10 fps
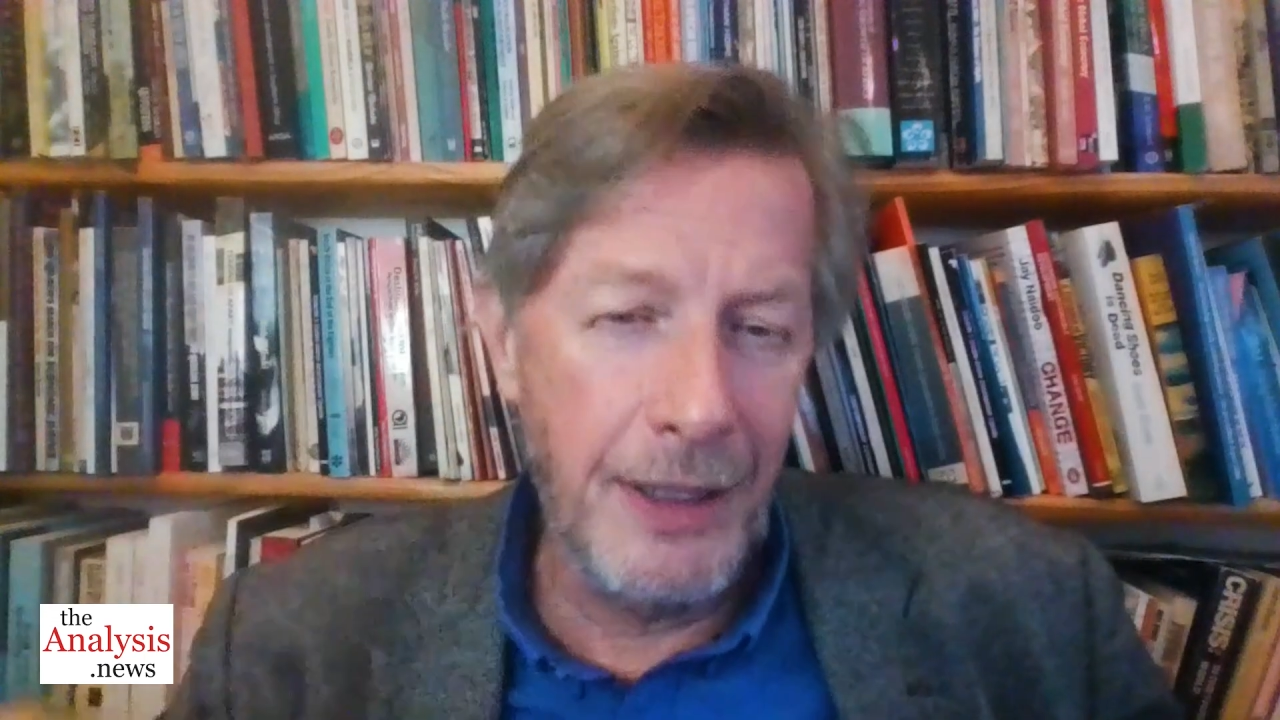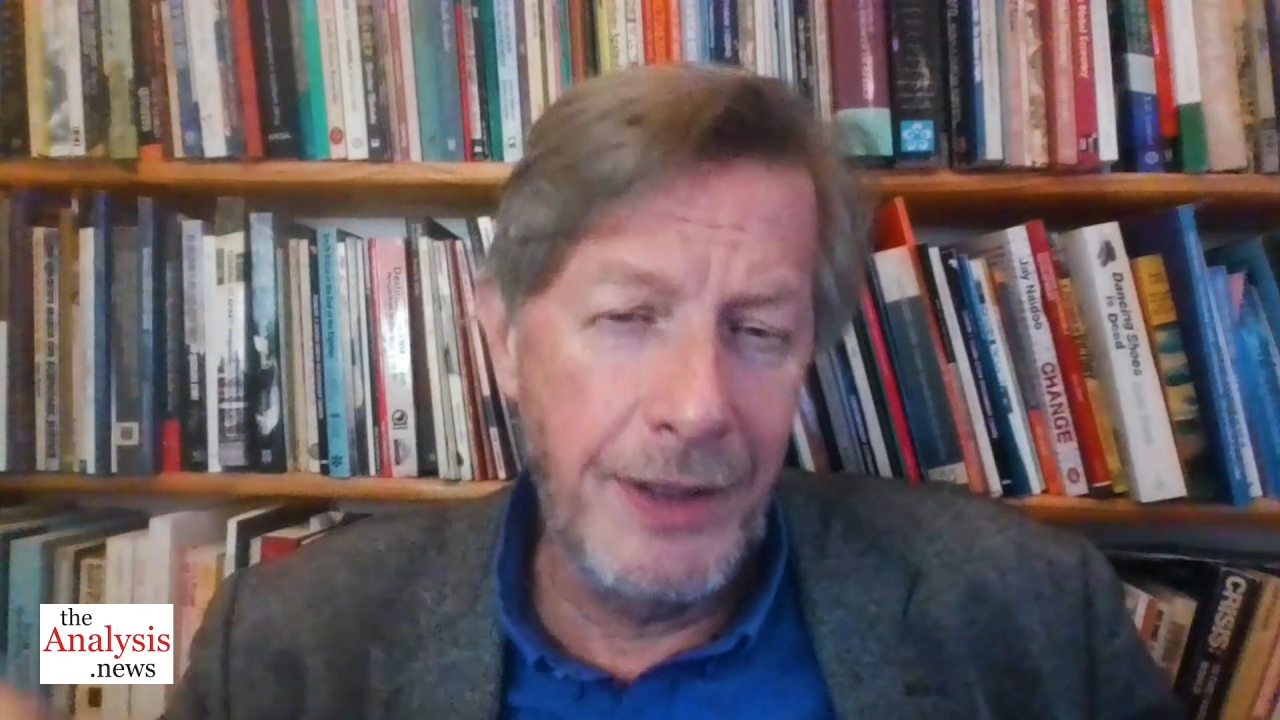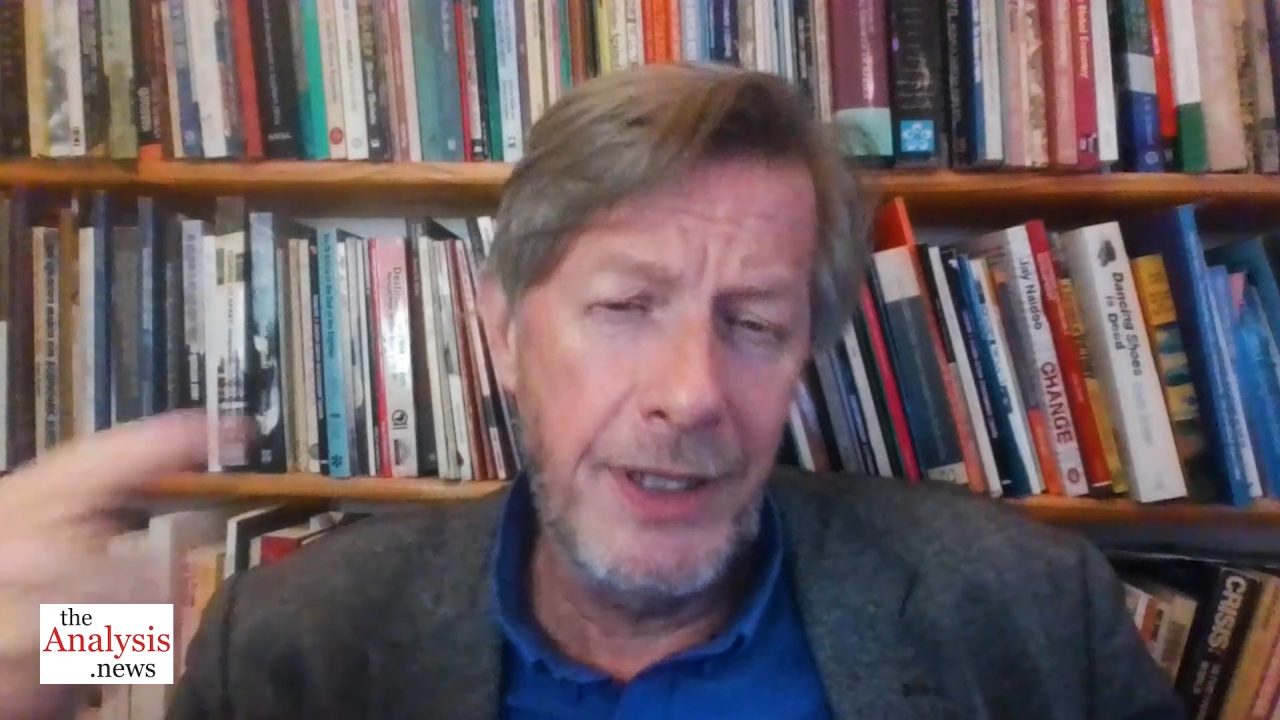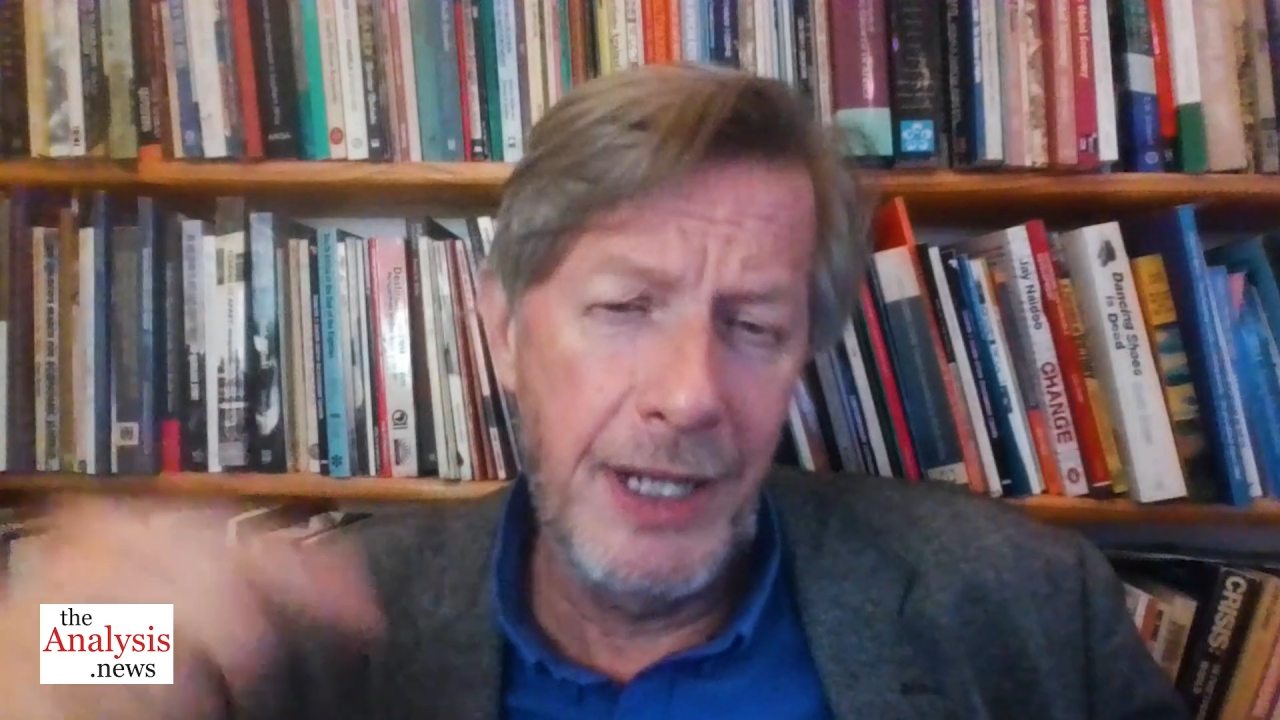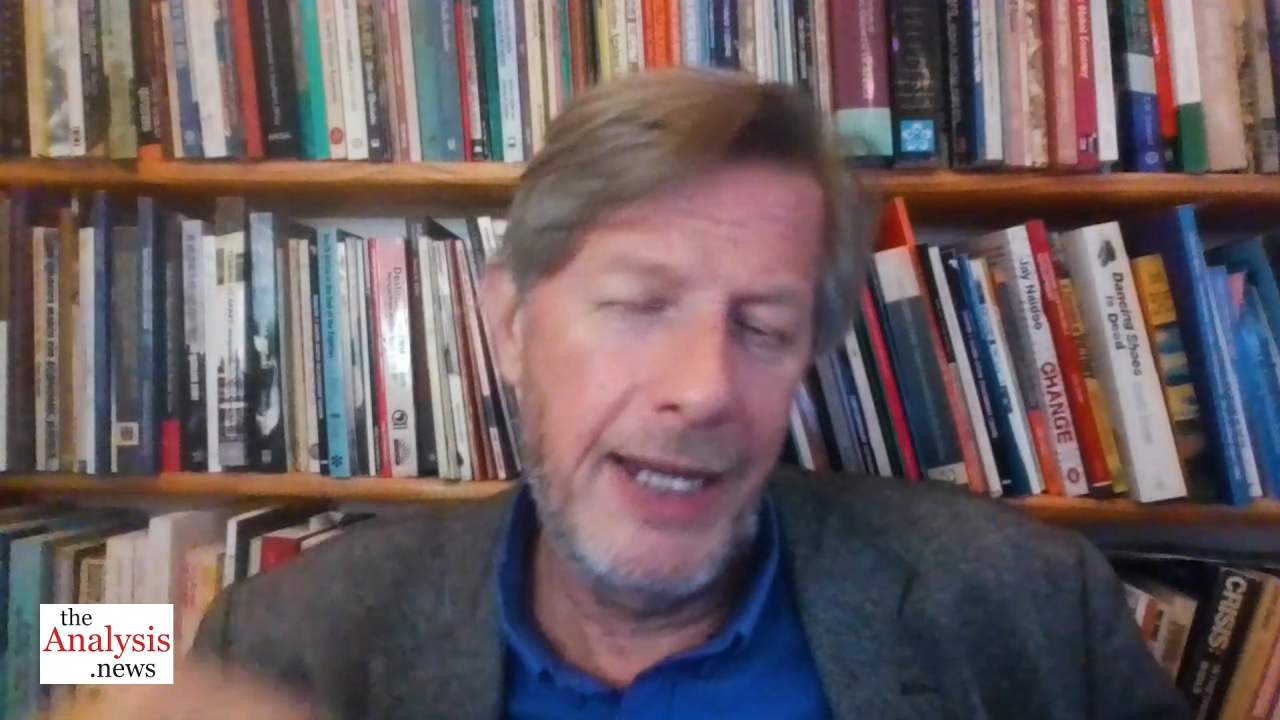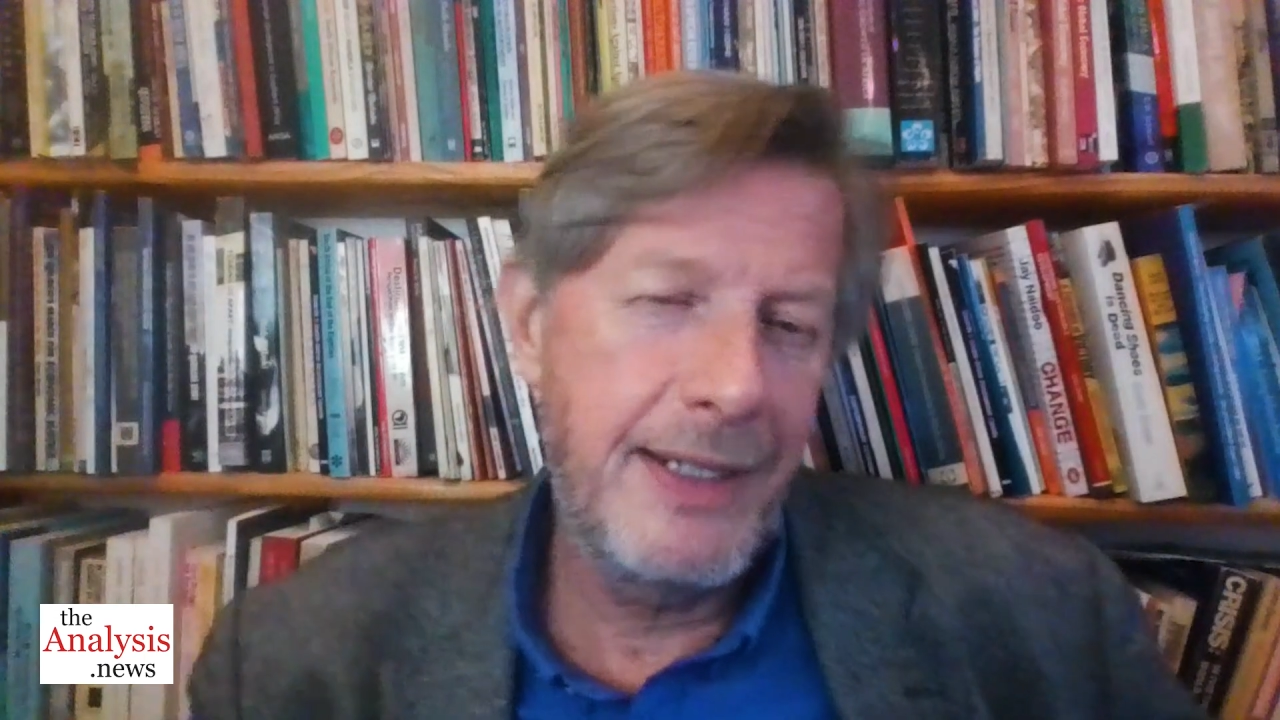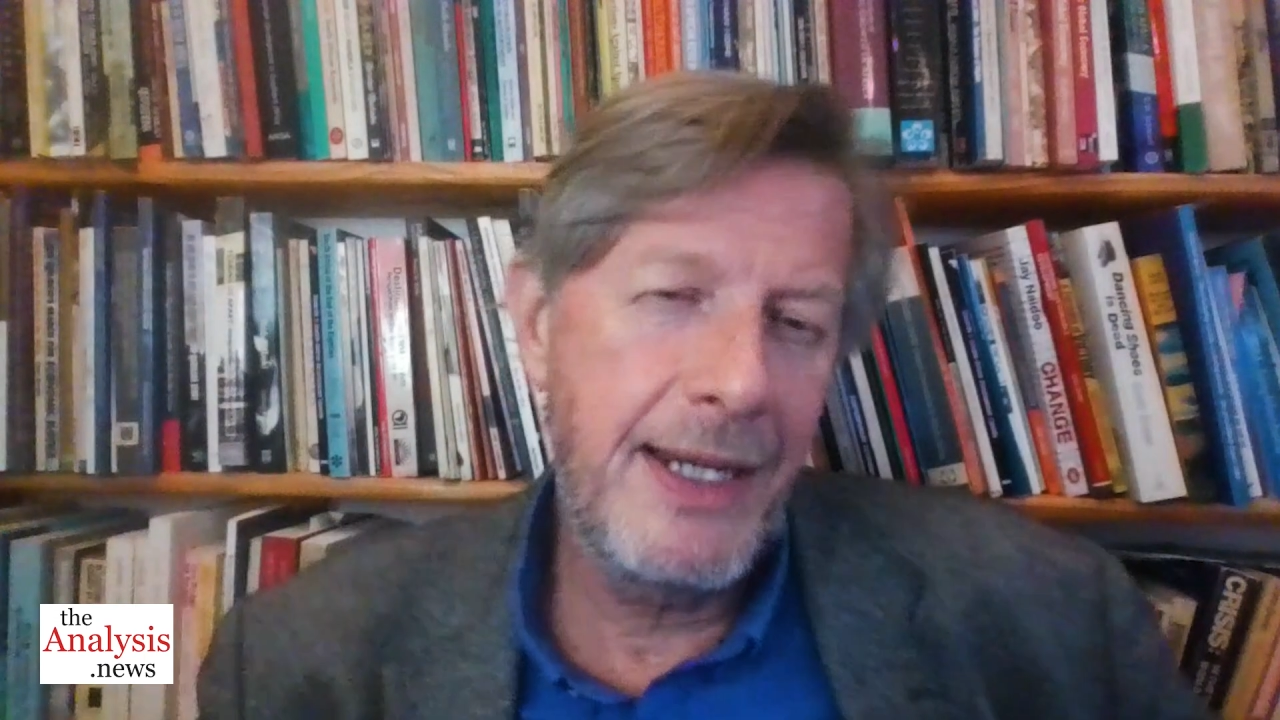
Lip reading: underlying